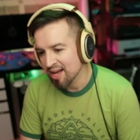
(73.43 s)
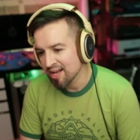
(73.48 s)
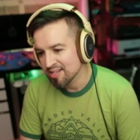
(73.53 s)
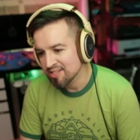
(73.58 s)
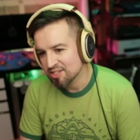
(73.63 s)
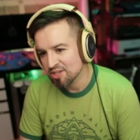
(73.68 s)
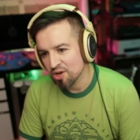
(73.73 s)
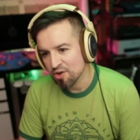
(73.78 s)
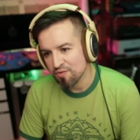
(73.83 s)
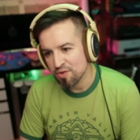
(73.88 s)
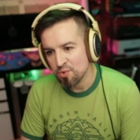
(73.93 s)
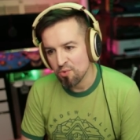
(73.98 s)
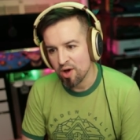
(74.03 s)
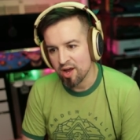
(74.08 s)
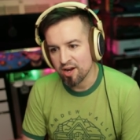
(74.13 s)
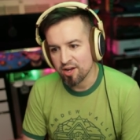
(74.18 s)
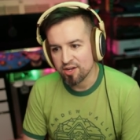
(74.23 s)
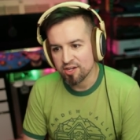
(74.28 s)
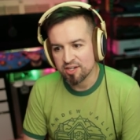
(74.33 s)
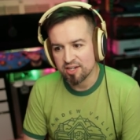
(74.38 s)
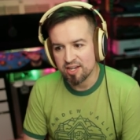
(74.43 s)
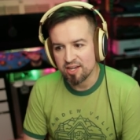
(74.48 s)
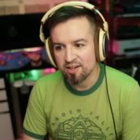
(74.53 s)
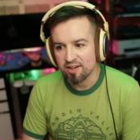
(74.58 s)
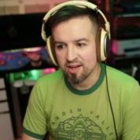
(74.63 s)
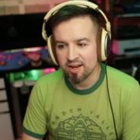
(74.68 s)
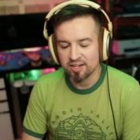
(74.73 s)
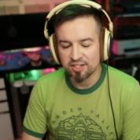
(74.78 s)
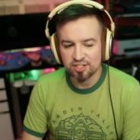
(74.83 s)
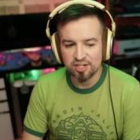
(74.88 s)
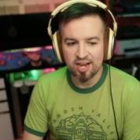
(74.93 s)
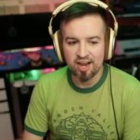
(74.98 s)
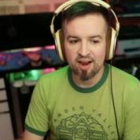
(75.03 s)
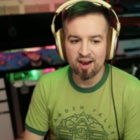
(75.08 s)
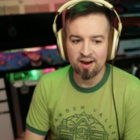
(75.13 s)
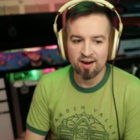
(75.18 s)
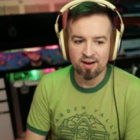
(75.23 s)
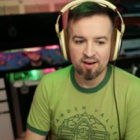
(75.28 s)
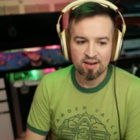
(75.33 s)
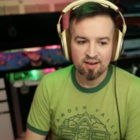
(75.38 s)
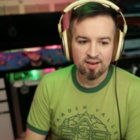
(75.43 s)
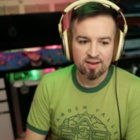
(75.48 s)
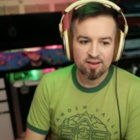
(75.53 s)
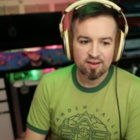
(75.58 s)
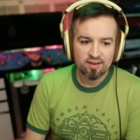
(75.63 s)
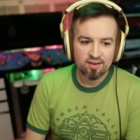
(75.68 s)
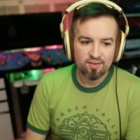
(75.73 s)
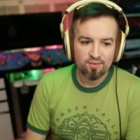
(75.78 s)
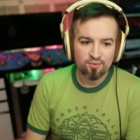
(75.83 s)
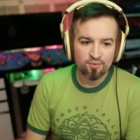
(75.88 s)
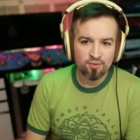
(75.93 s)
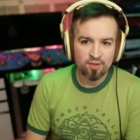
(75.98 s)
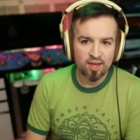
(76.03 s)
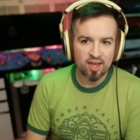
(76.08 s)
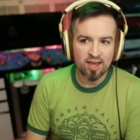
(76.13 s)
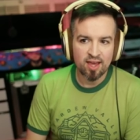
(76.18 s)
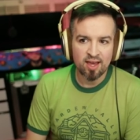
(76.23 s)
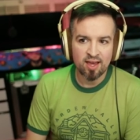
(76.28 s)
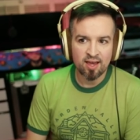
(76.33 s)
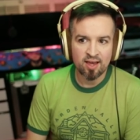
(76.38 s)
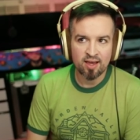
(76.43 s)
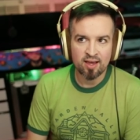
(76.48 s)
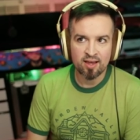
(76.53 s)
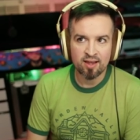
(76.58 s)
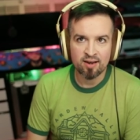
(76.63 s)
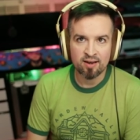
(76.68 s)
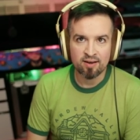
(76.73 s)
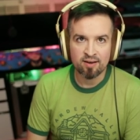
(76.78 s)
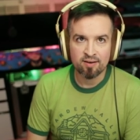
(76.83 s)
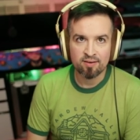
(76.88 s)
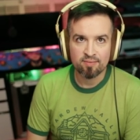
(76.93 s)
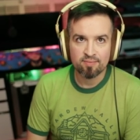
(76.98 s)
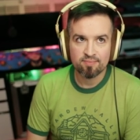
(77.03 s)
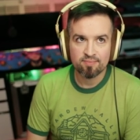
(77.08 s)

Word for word: So if you want a good deal on a chair, then,